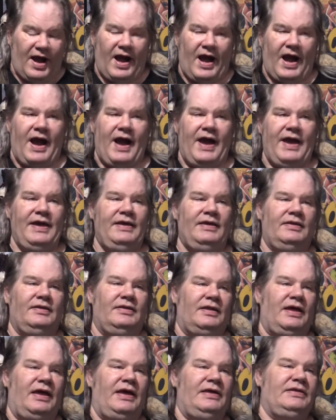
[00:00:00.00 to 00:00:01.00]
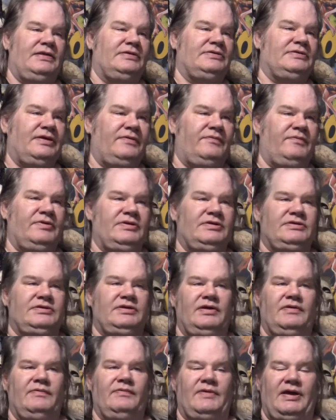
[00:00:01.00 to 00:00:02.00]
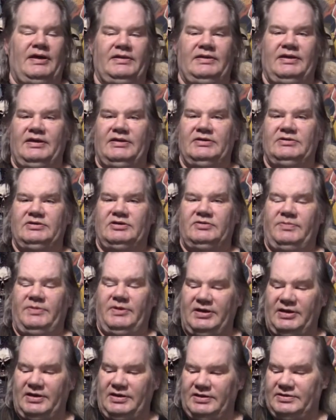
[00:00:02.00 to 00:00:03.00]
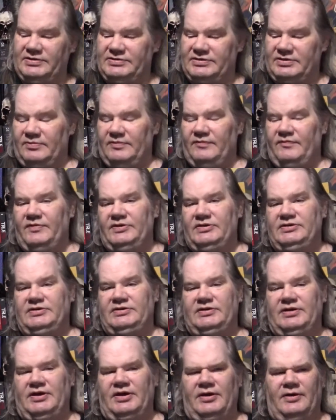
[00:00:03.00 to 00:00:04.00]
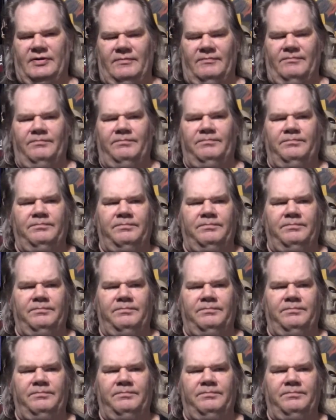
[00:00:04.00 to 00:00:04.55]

I like the Severin stuff. I think it's just because some of it's, um,